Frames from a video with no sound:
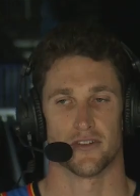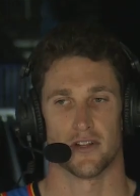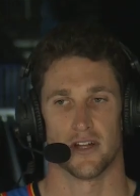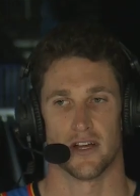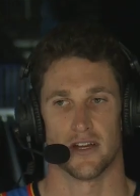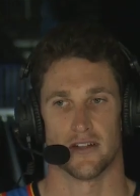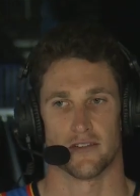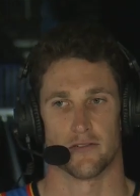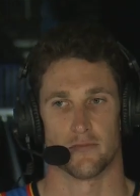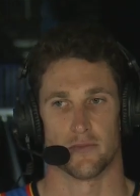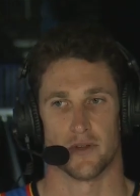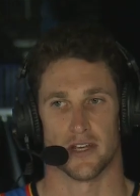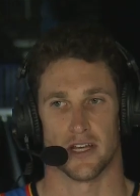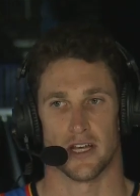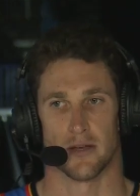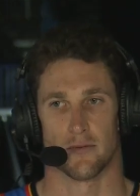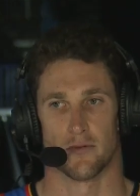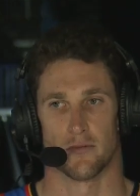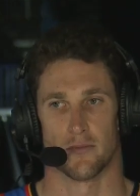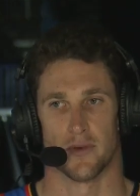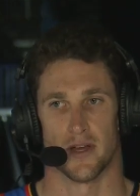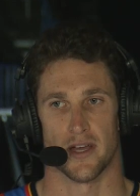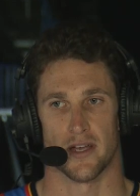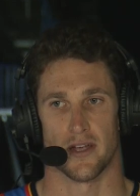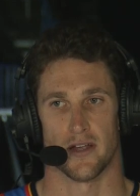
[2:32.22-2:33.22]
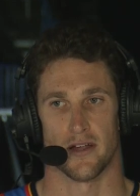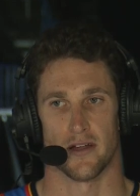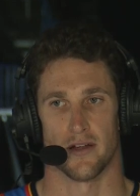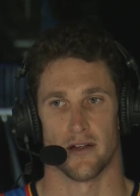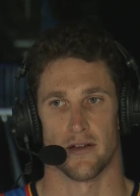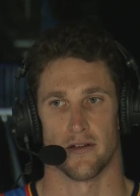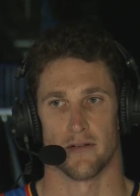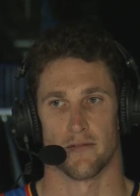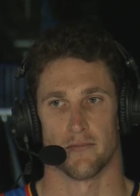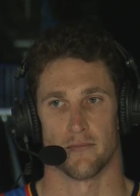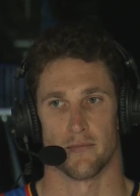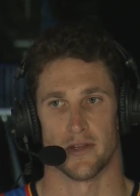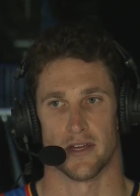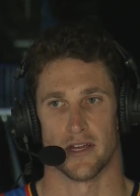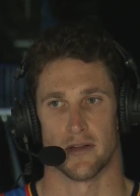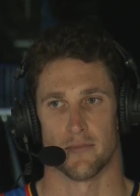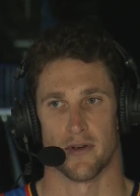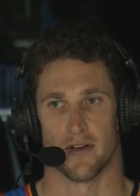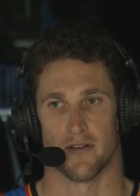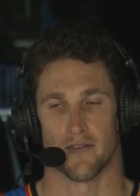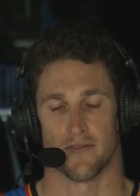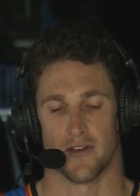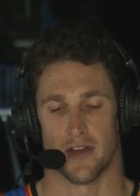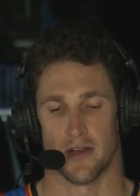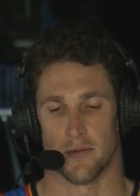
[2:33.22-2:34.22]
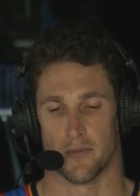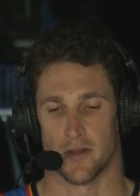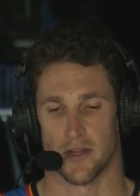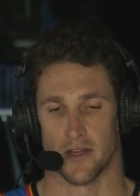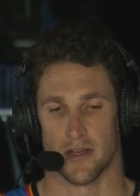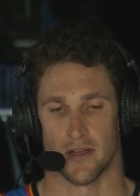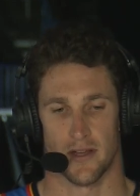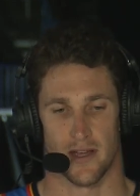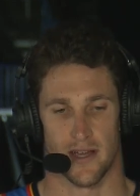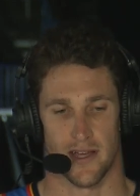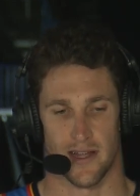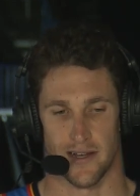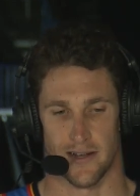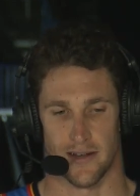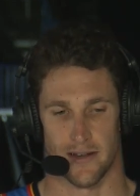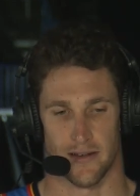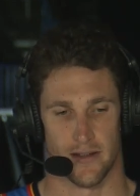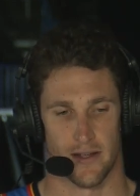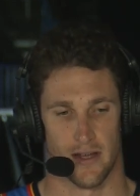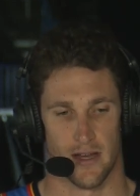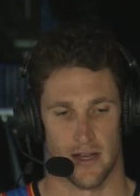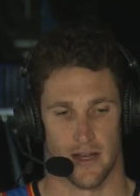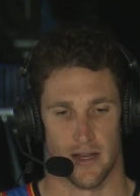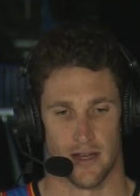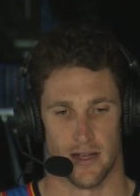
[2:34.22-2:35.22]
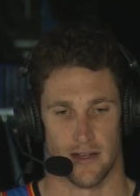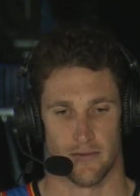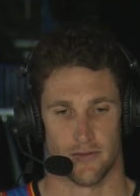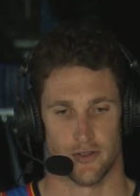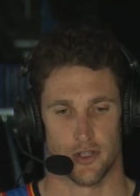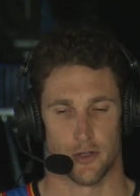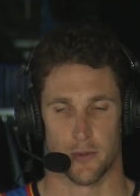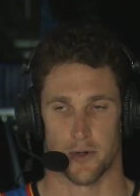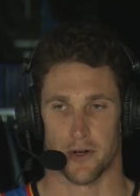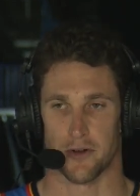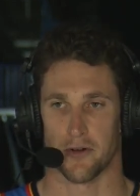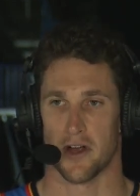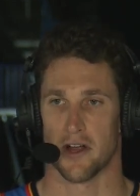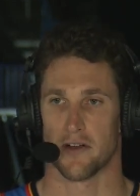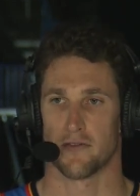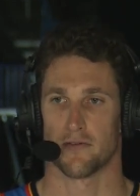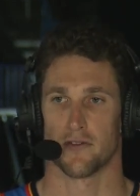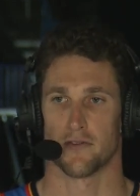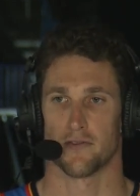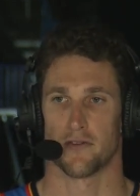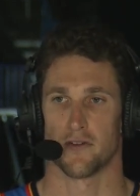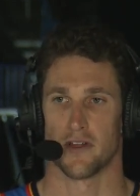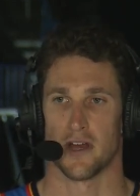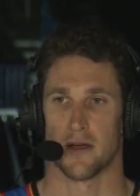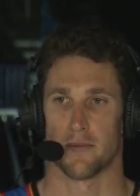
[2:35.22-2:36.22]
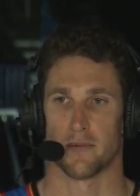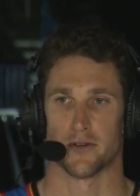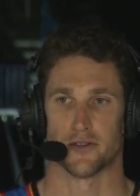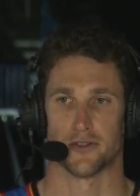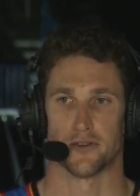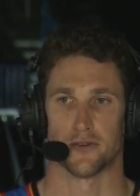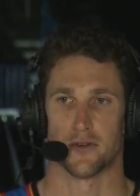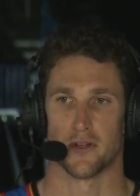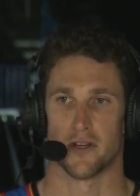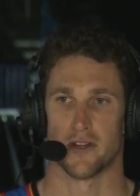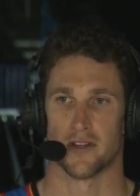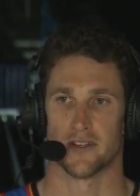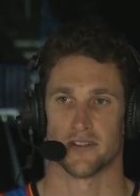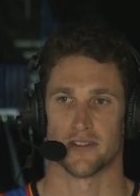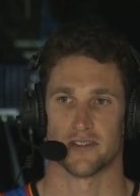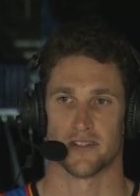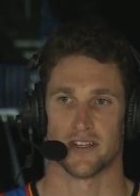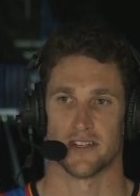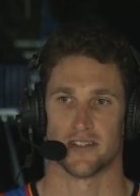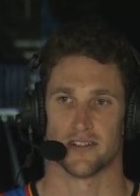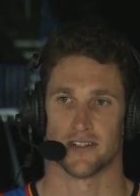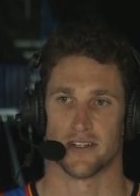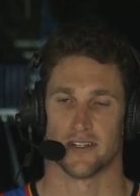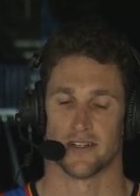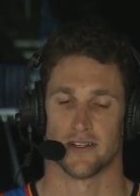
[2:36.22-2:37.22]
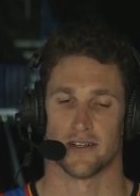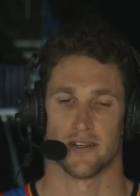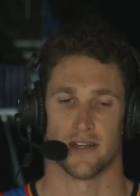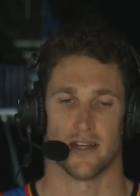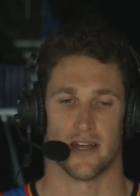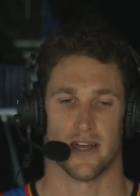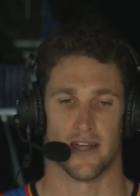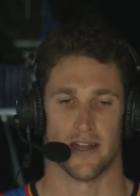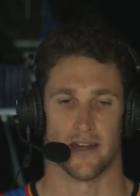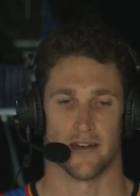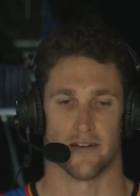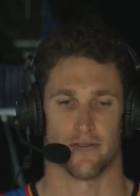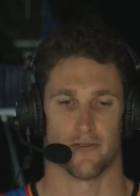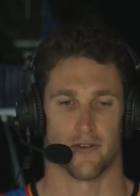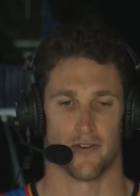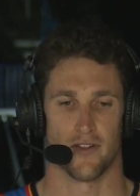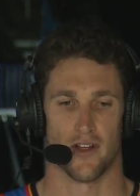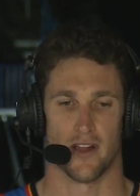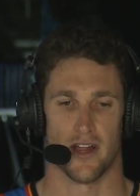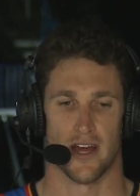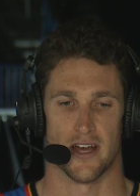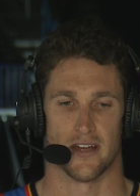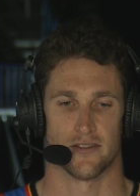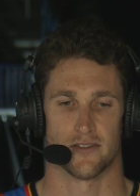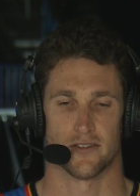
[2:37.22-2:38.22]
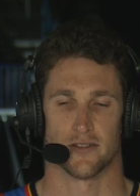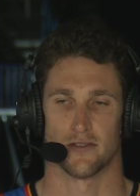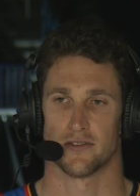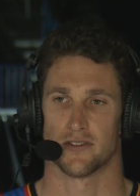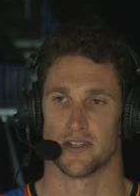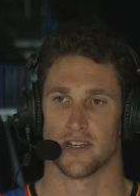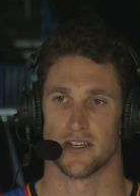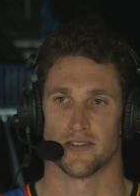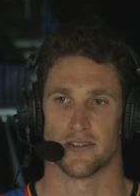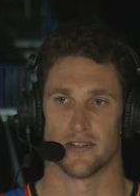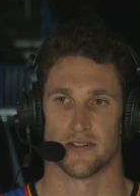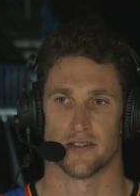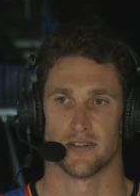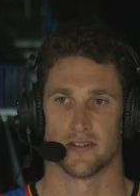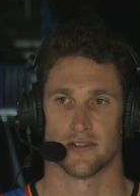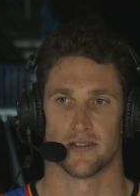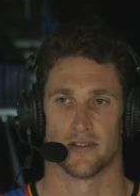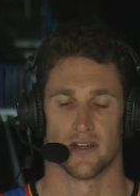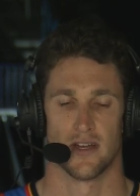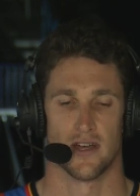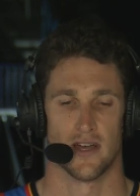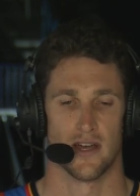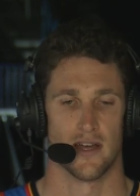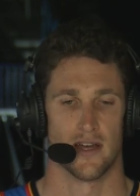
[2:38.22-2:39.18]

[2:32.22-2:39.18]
lot to me coming back here, me and my family, and super grateful for the opportunity this season and for the last two seasons.